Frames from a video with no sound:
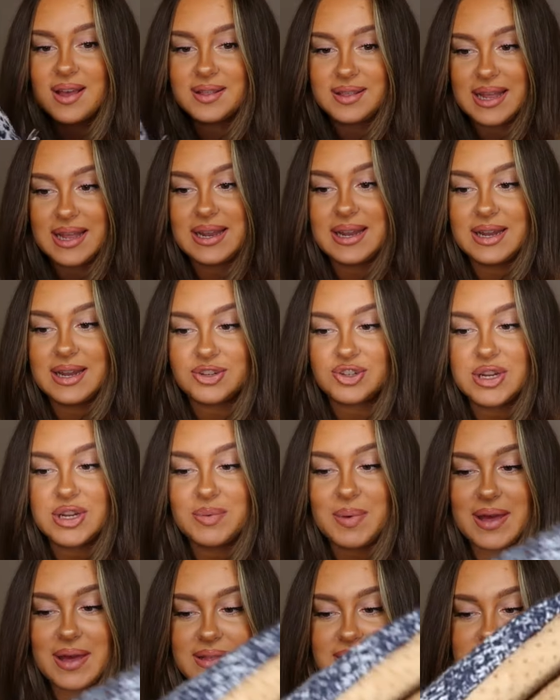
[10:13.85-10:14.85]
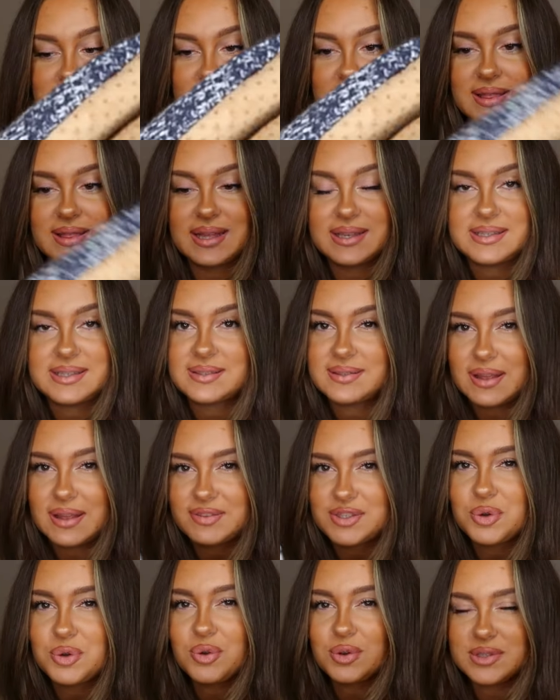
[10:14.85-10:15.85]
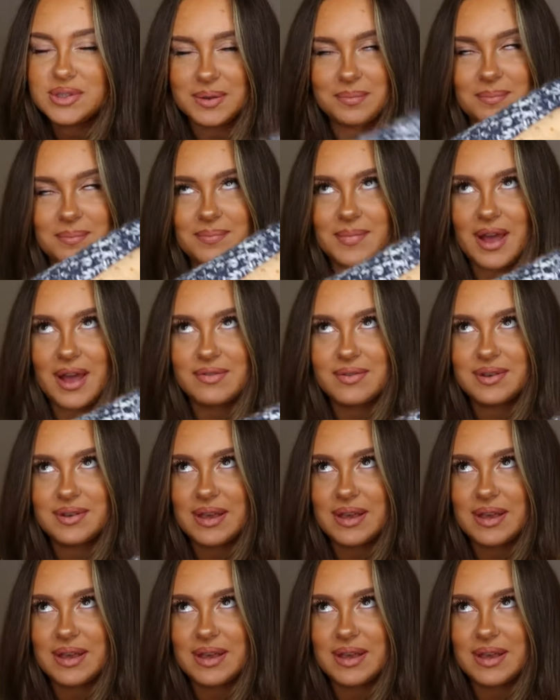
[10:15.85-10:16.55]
They literally wear these like this. They've still got some that I've